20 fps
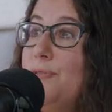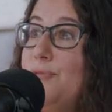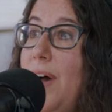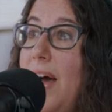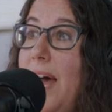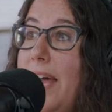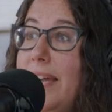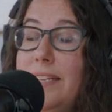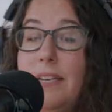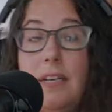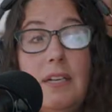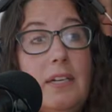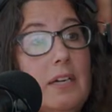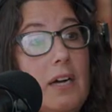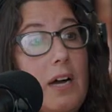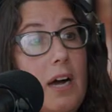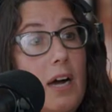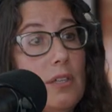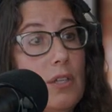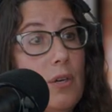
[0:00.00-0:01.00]
to find
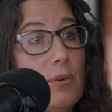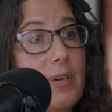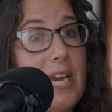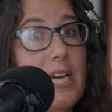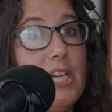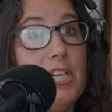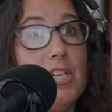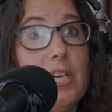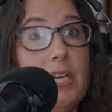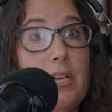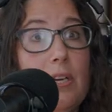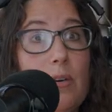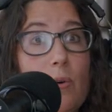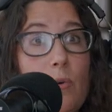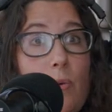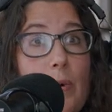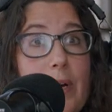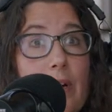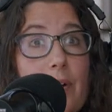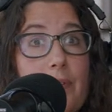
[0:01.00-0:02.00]
a location
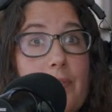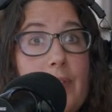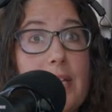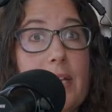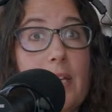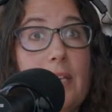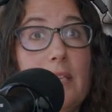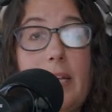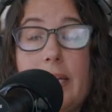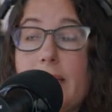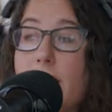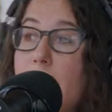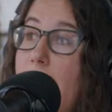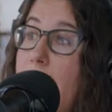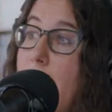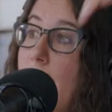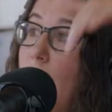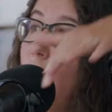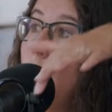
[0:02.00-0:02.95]
where they can like kind of